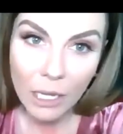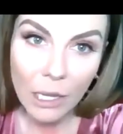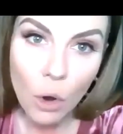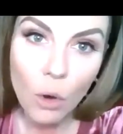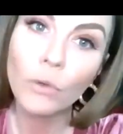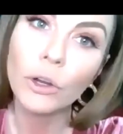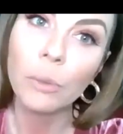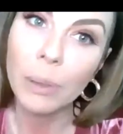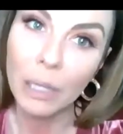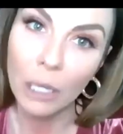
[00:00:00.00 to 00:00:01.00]
it over your
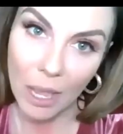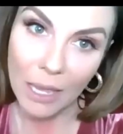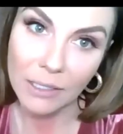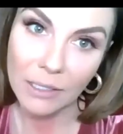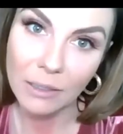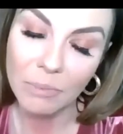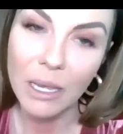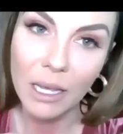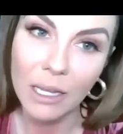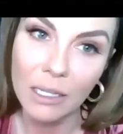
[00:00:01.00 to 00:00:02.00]
pillowcase,
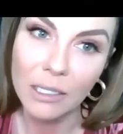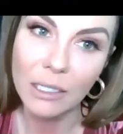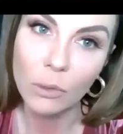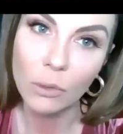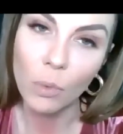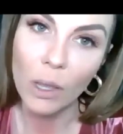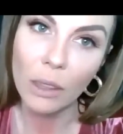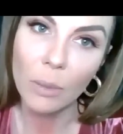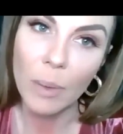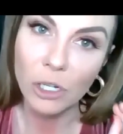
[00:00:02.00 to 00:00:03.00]
because when
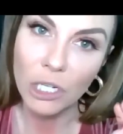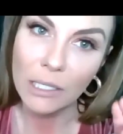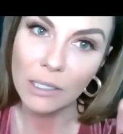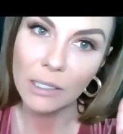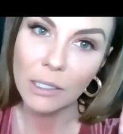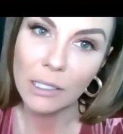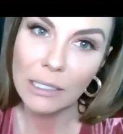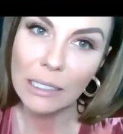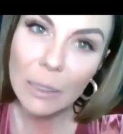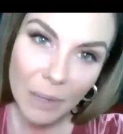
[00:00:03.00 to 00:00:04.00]
the patient's
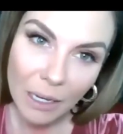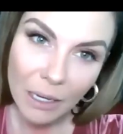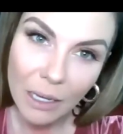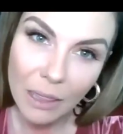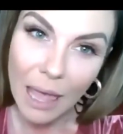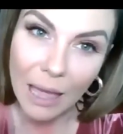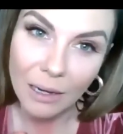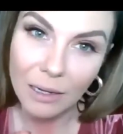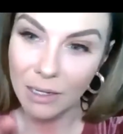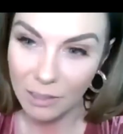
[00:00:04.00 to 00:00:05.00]
sleeping, that
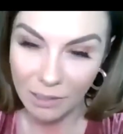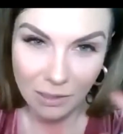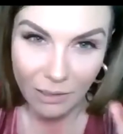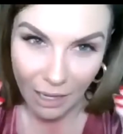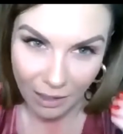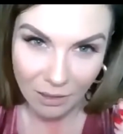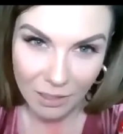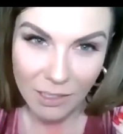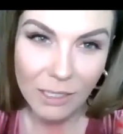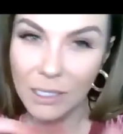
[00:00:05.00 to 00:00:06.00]

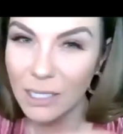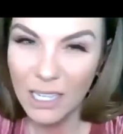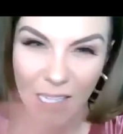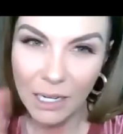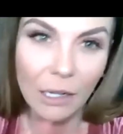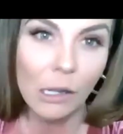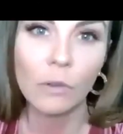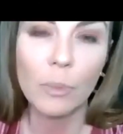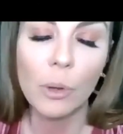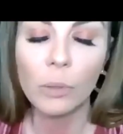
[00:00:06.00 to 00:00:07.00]
consistency is going to get all over
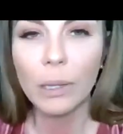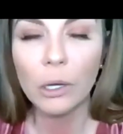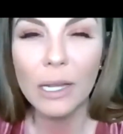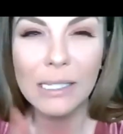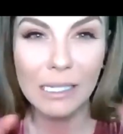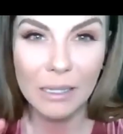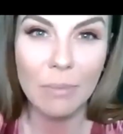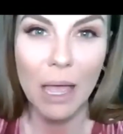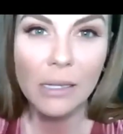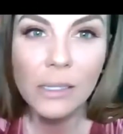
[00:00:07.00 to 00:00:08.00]
the pillowcase and it's a
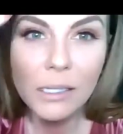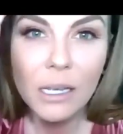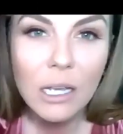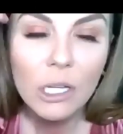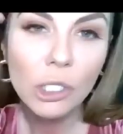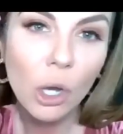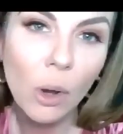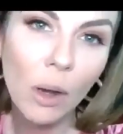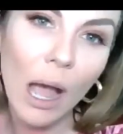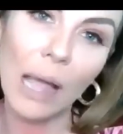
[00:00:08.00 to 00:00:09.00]
mess.
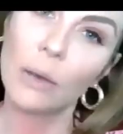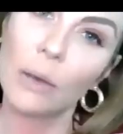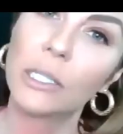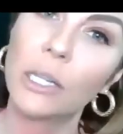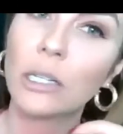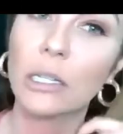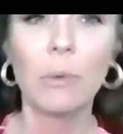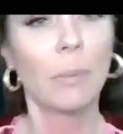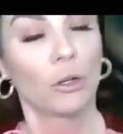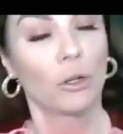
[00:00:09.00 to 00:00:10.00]
So I always talk to them
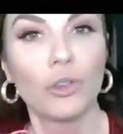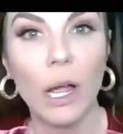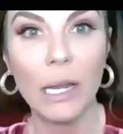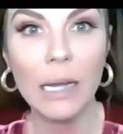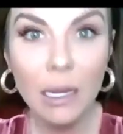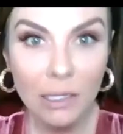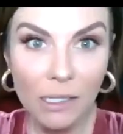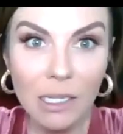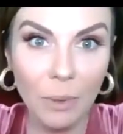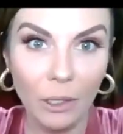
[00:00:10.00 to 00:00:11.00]
about try not to
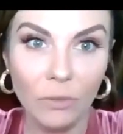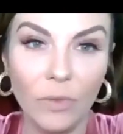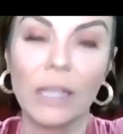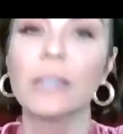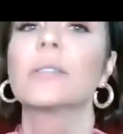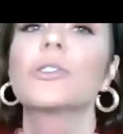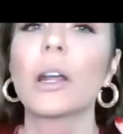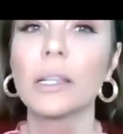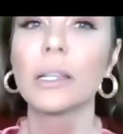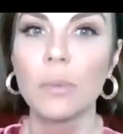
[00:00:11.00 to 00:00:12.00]
sleep on their face, try
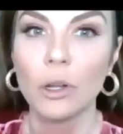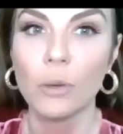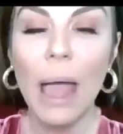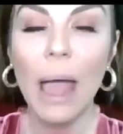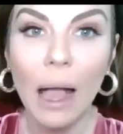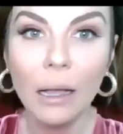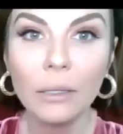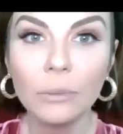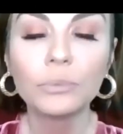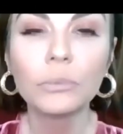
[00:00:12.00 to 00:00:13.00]
to sleep on your back,
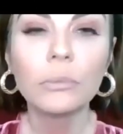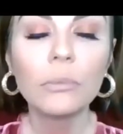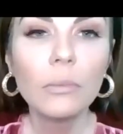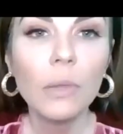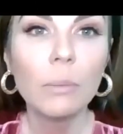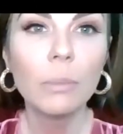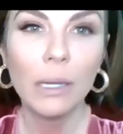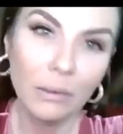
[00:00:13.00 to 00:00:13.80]
but